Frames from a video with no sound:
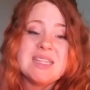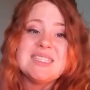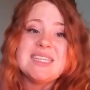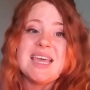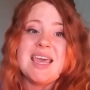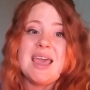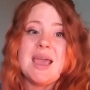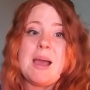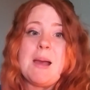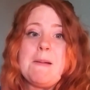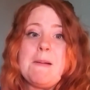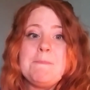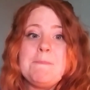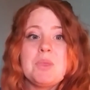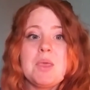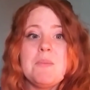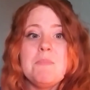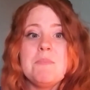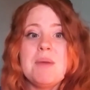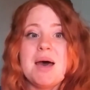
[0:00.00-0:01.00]
take,
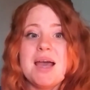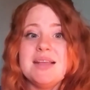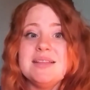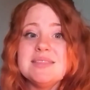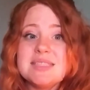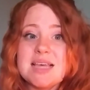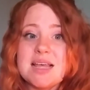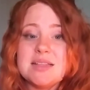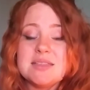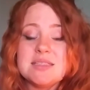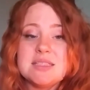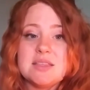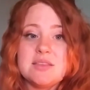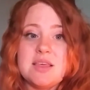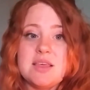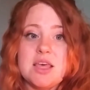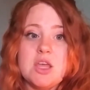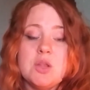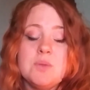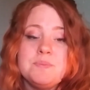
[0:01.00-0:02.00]
mindsets
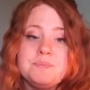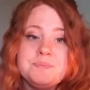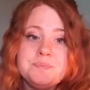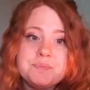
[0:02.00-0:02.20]
that